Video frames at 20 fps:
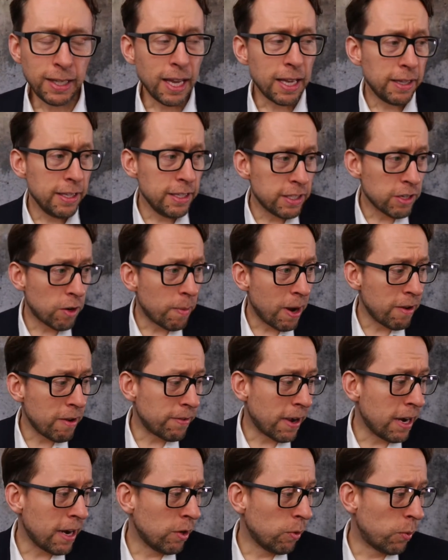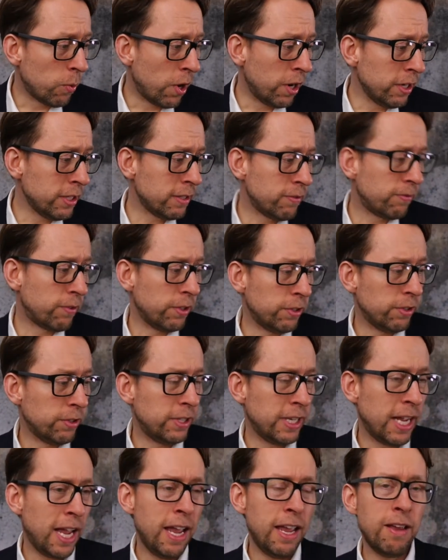these are my final words for
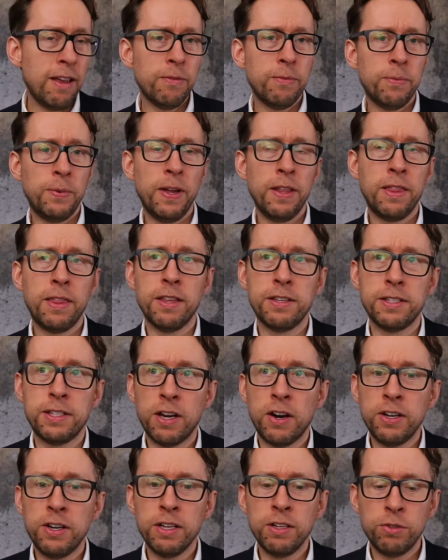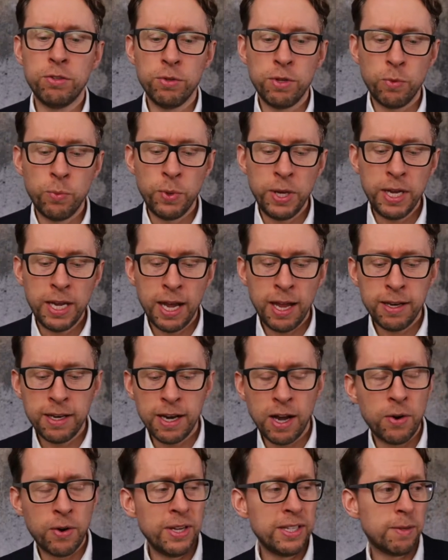today with the start into the weekend.
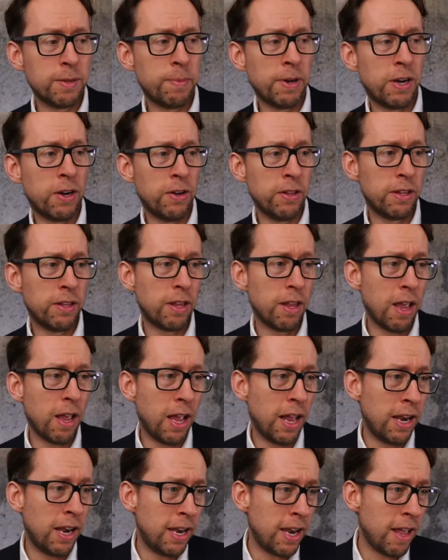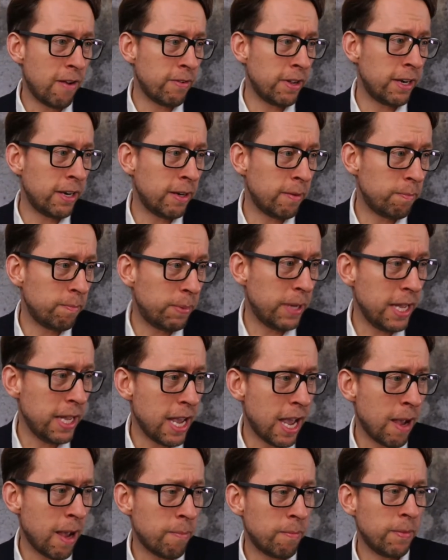Now it's about 11
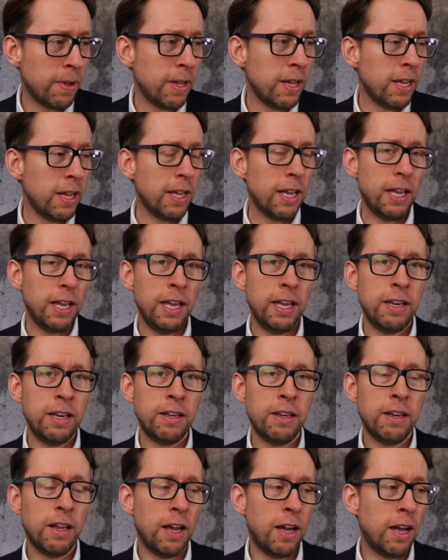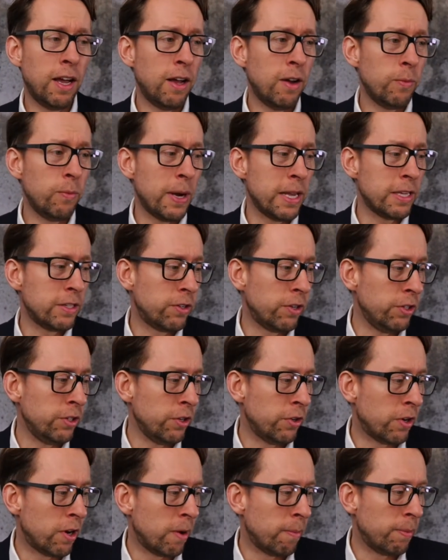p.m. in uh, Western
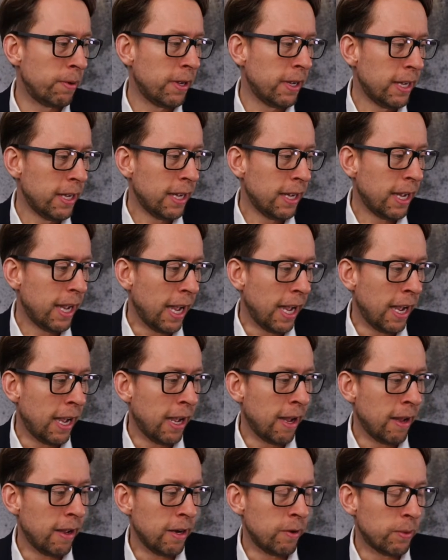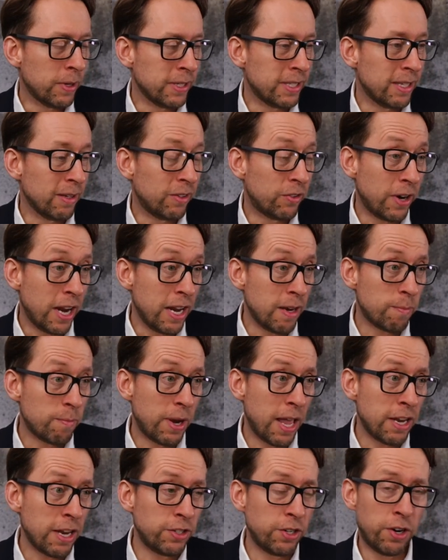Europe. Uh, it was a great
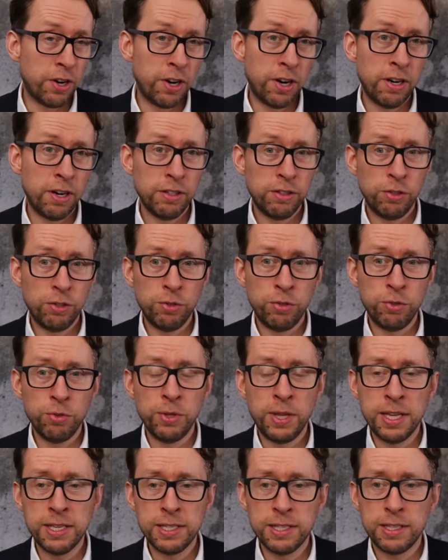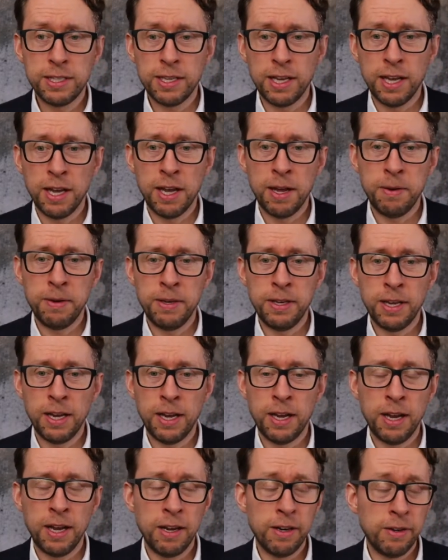pleasure to do this and
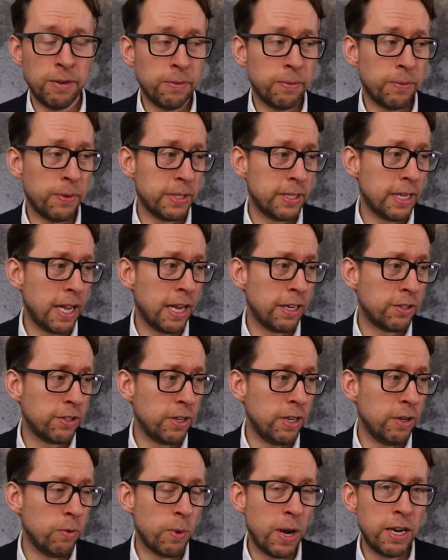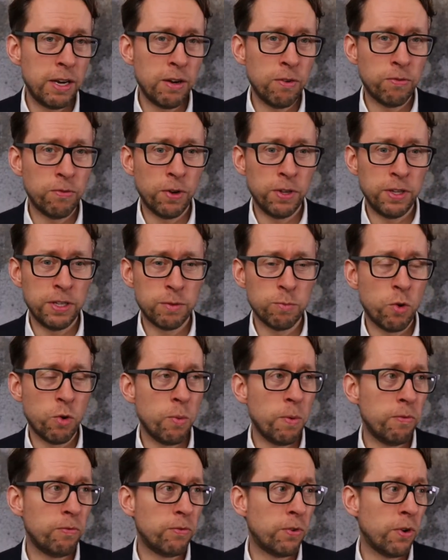I was actually waiting for this
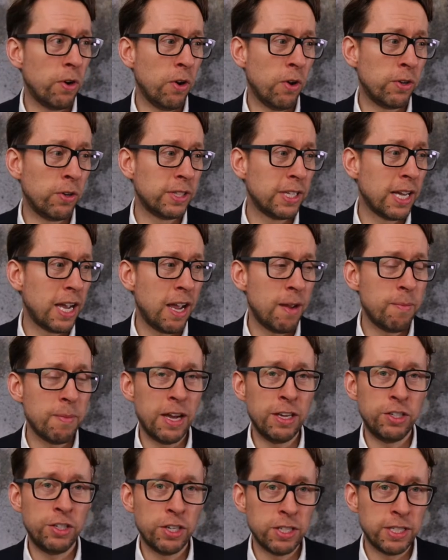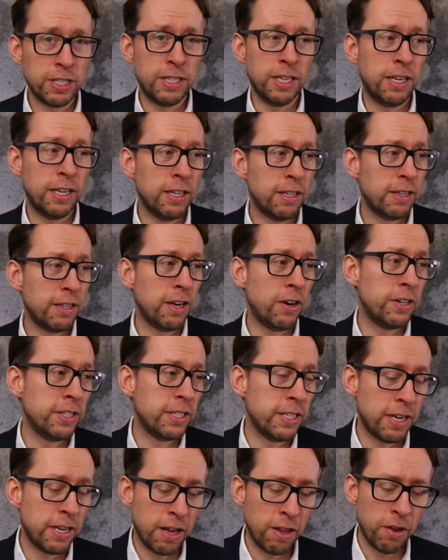moment for a long time. I just did it.
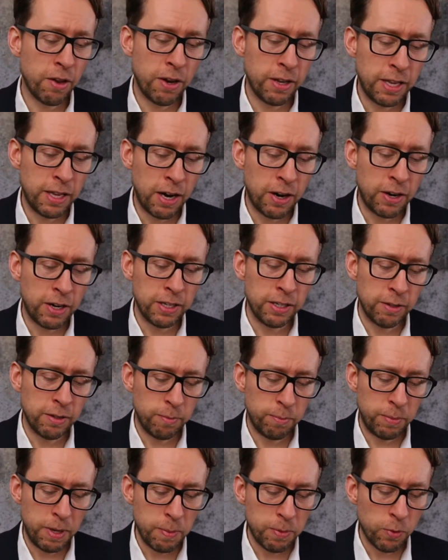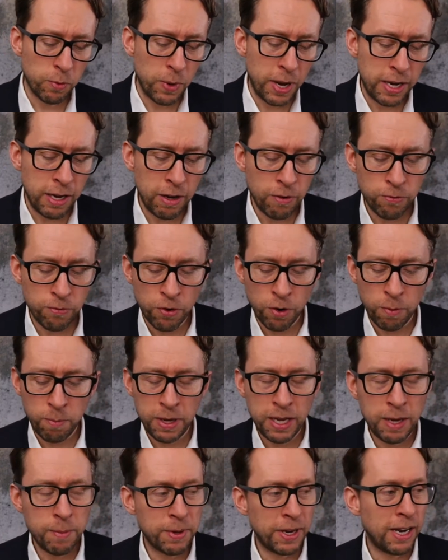There's another, there are people waiting for
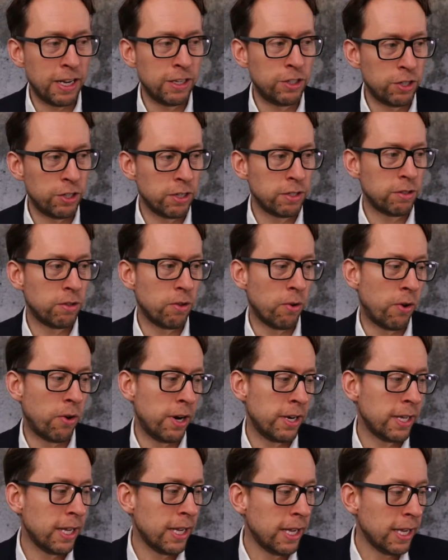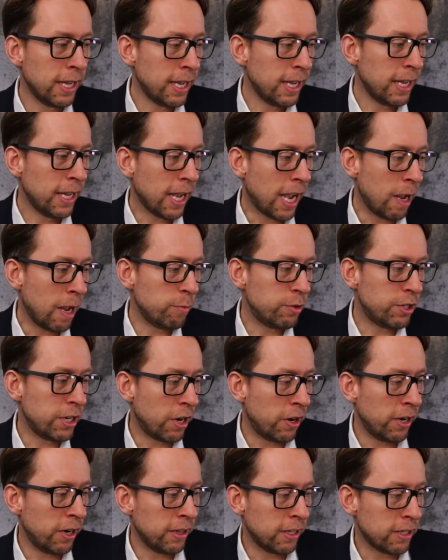me, but I just thought I'm
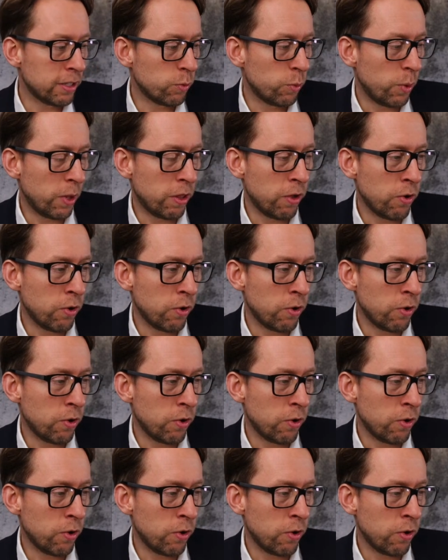sharing this with